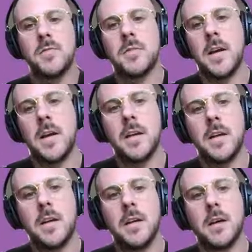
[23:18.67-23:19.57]

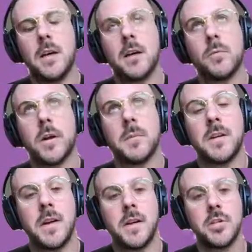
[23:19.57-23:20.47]
any
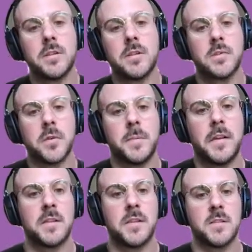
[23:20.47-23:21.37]
recommendations or
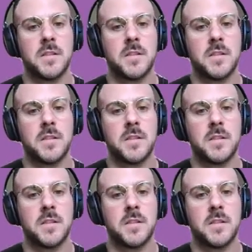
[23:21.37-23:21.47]
opinions,